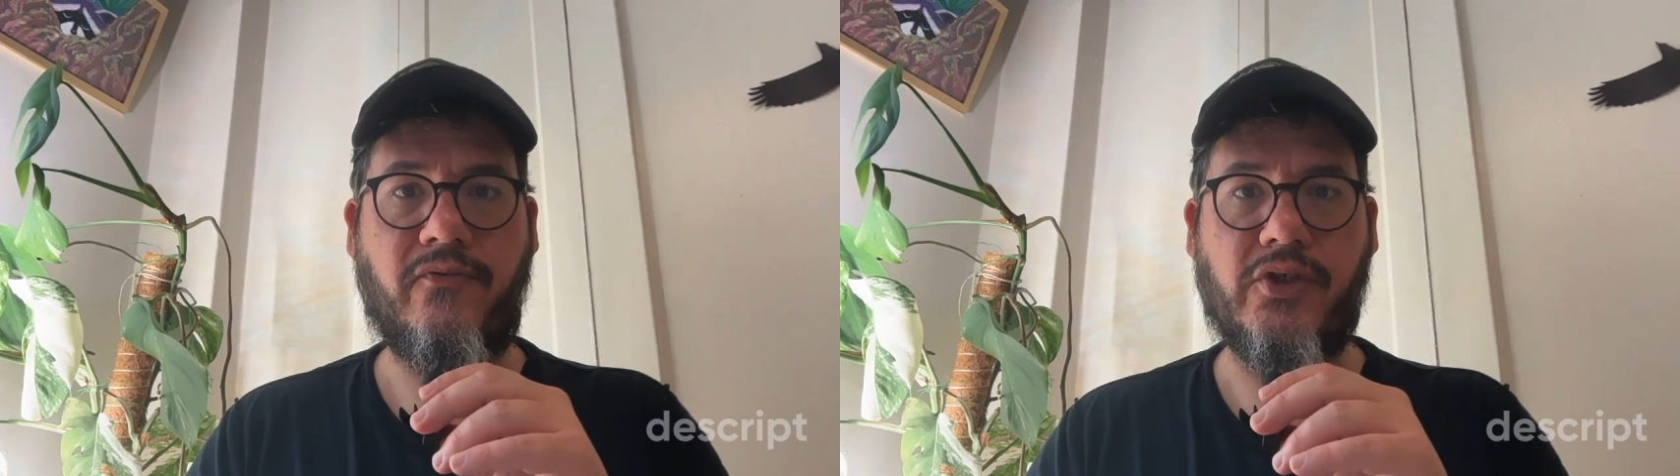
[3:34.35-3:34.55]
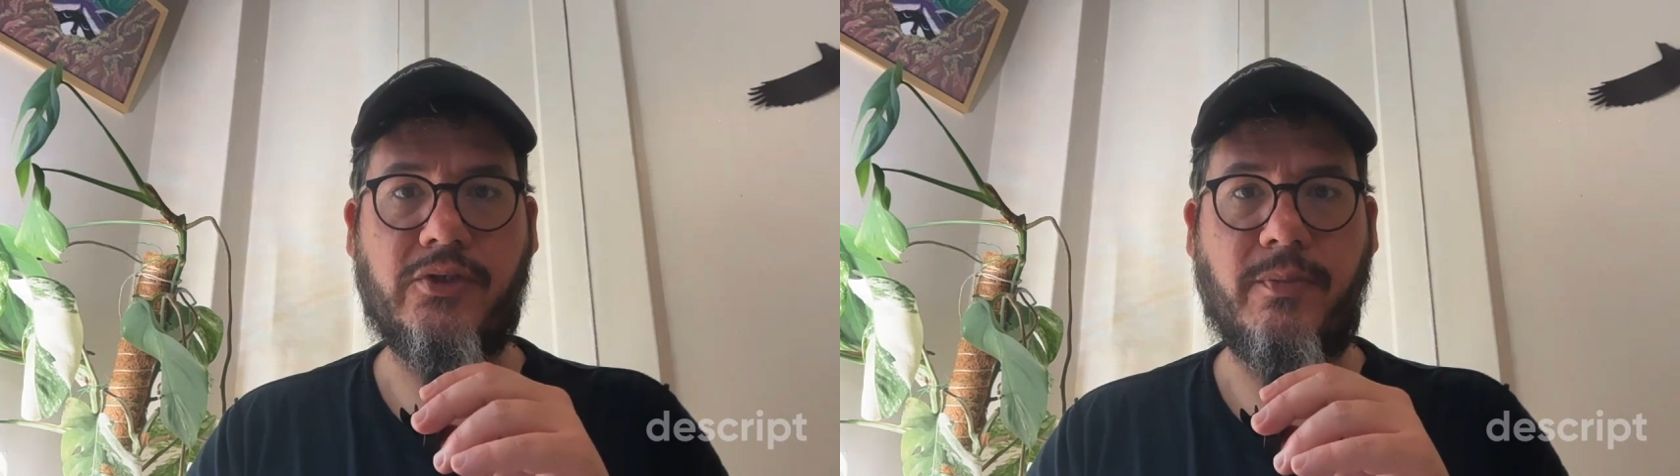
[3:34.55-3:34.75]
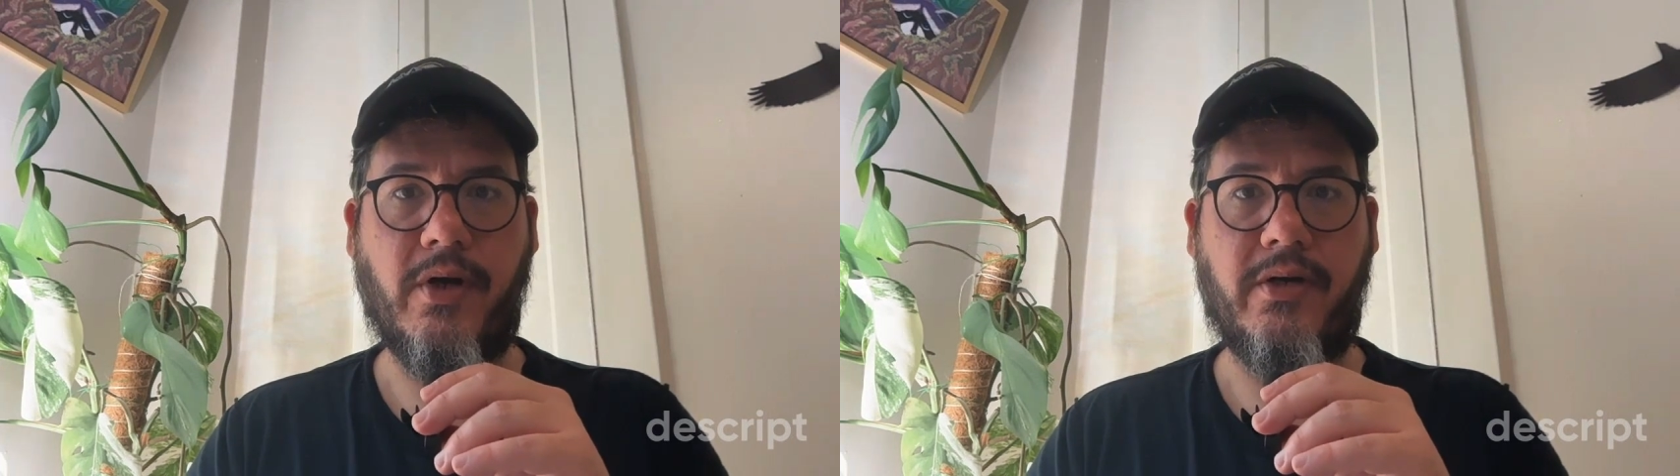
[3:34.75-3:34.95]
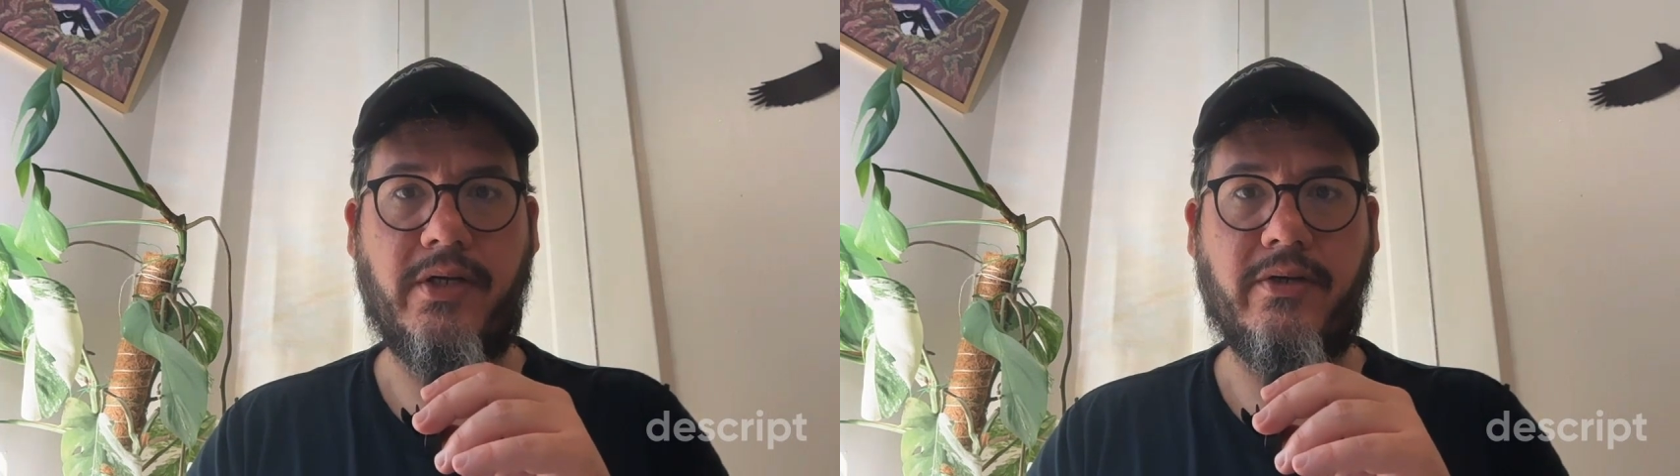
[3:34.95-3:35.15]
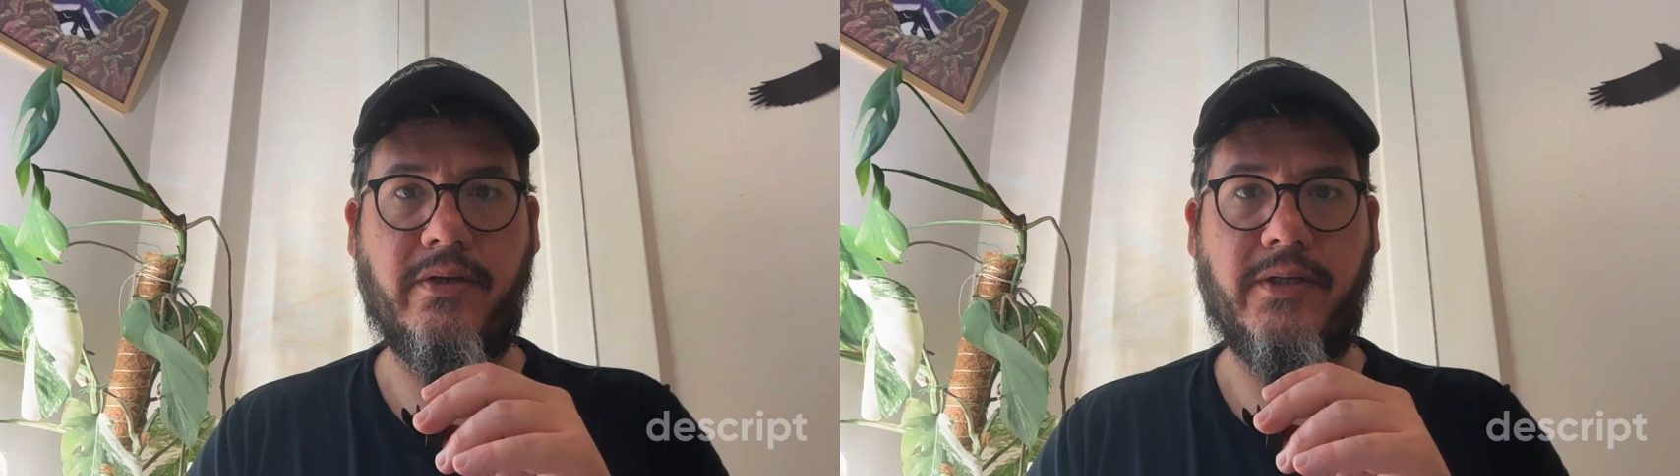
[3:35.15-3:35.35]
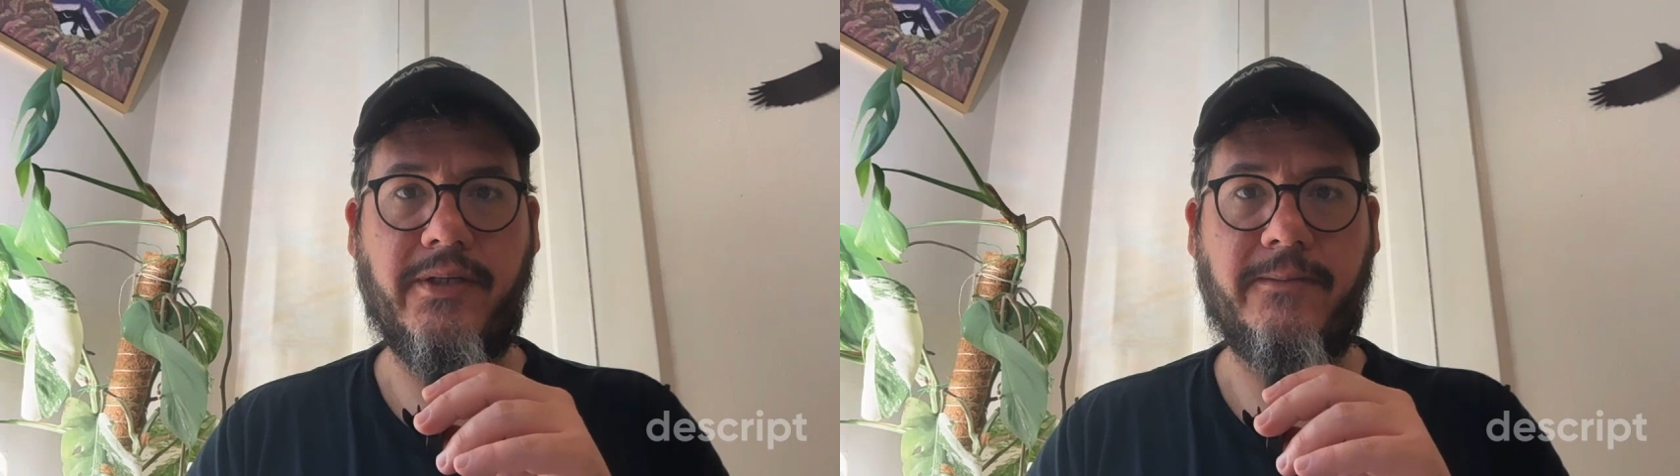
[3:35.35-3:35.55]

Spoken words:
first-party cookie